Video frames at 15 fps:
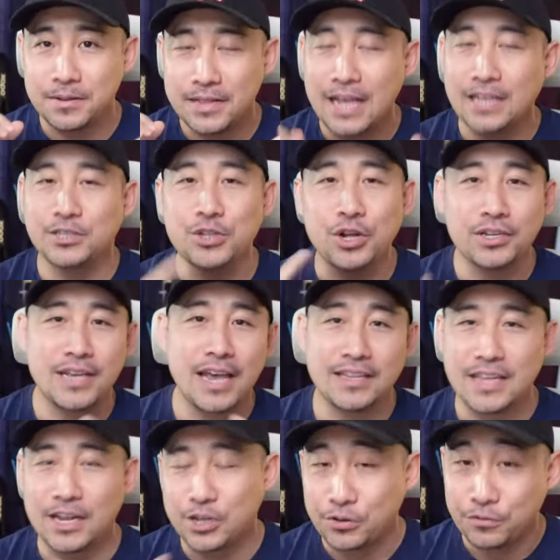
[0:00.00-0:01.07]
let's not get
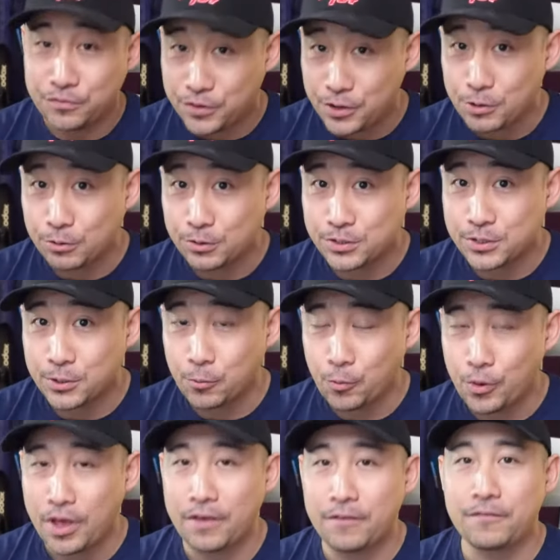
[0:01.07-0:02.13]
that confused
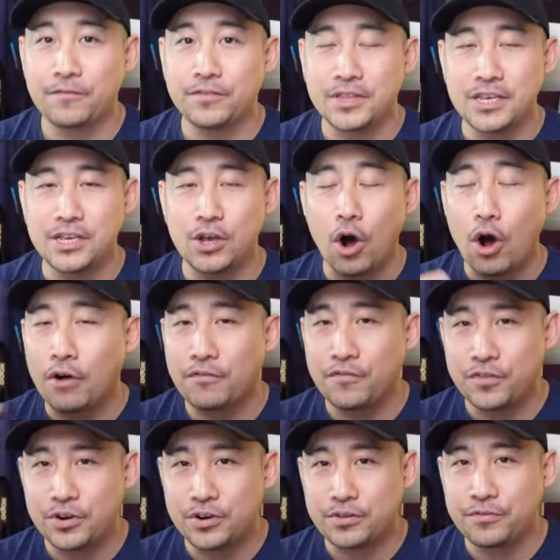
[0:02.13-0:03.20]
with the
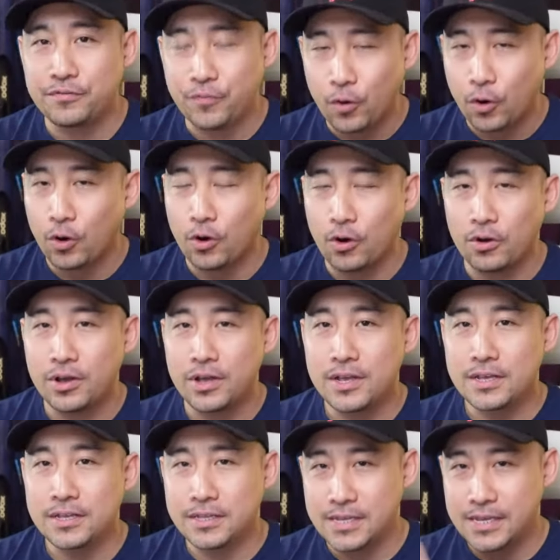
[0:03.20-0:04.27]
offer for
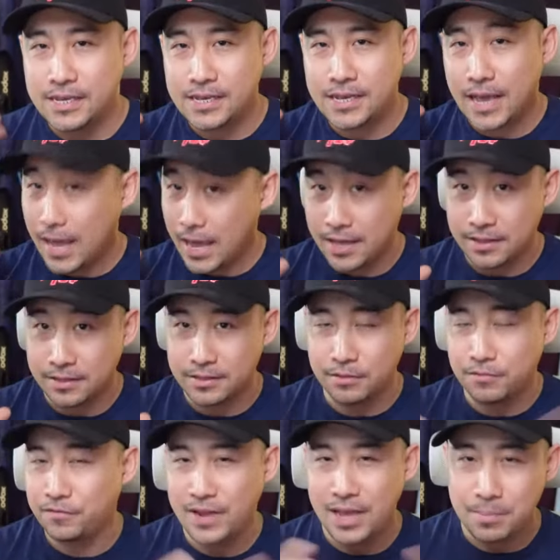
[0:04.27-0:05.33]
the hit, the
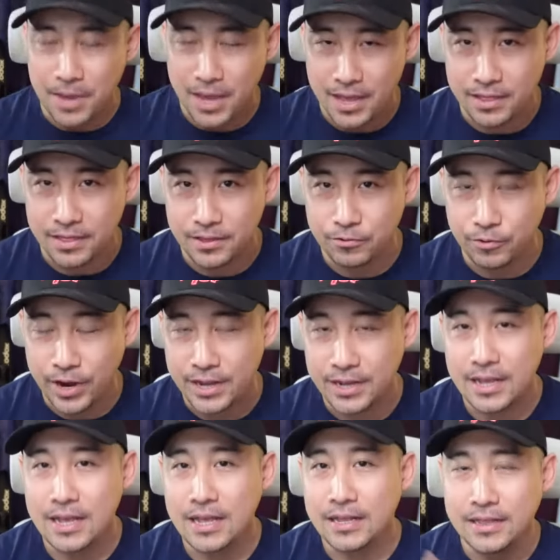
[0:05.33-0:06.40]
flame hit, right?
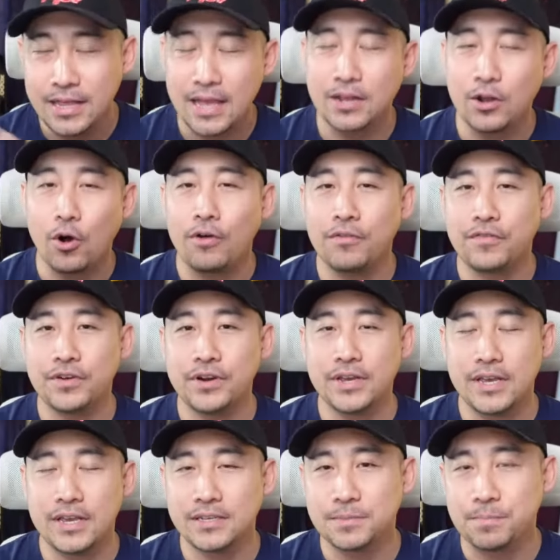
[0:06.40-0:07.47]
That offer
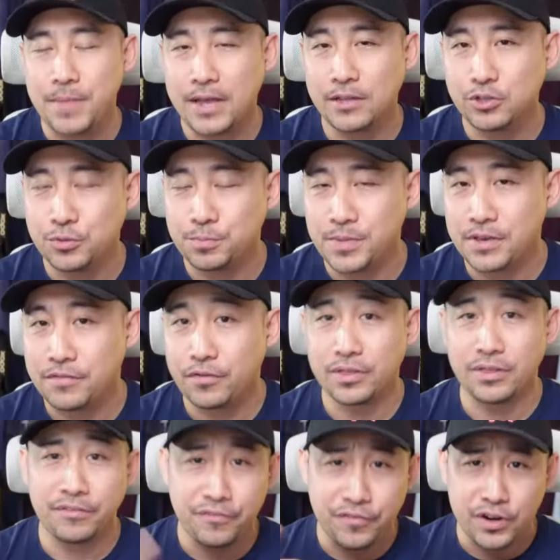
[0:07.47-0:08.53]
is meant to be for
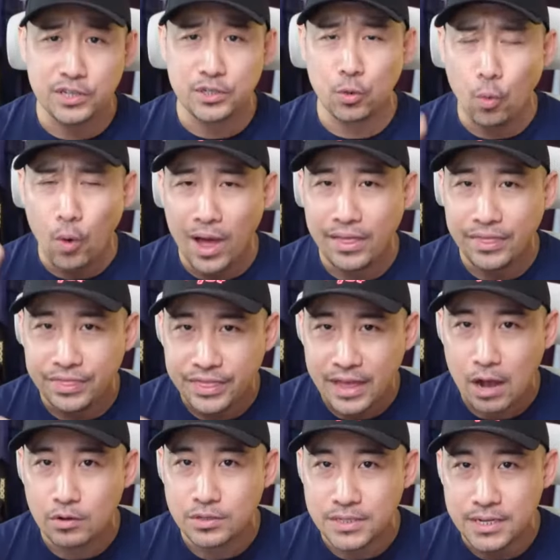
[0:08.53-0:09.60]
the first
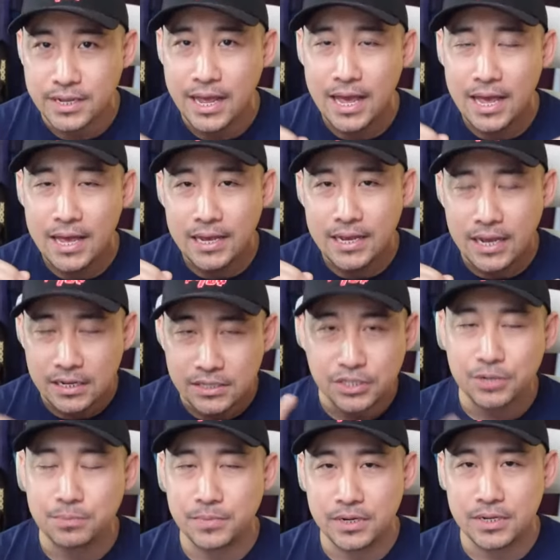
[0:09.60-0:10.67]
1,000
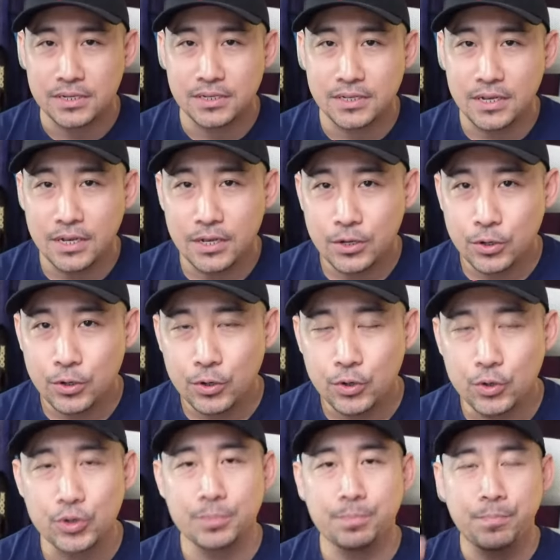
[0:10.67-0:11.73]
customers
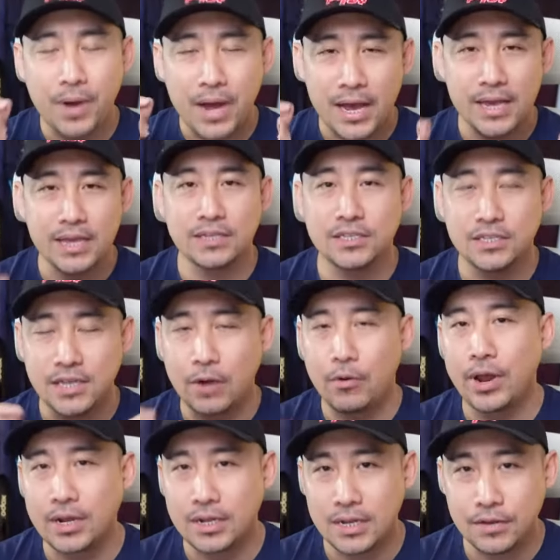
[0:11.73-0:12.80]
who buys
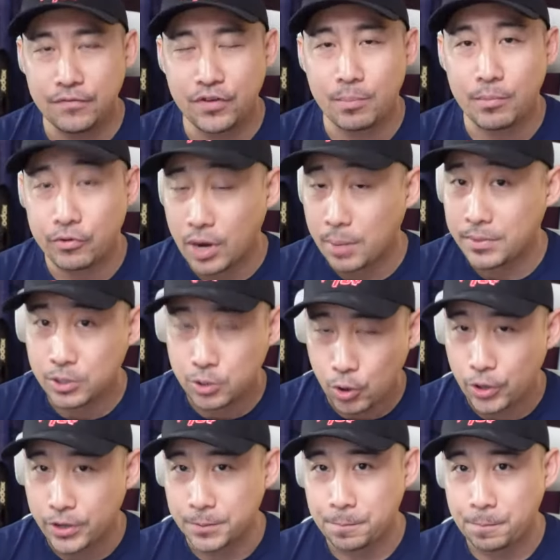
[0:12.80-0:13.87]
directly from a Ramen
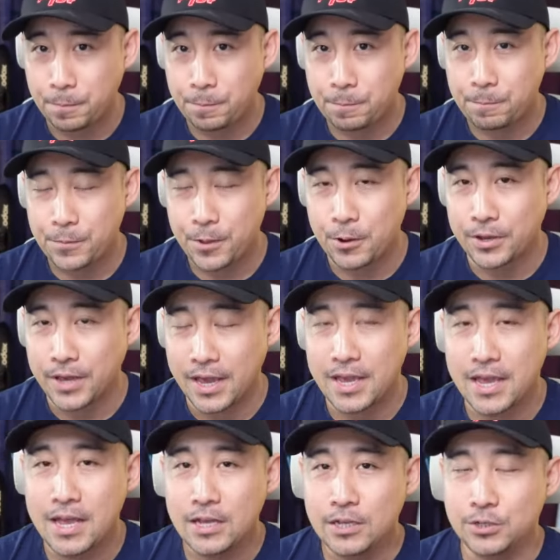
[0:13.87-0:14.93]
Toy. Okay,
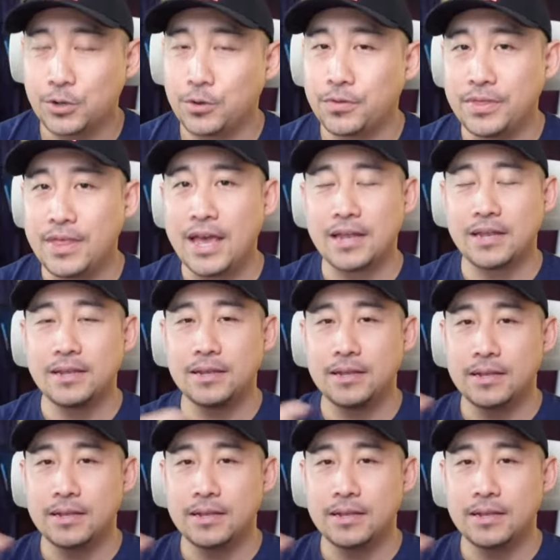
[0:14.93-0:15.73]
so that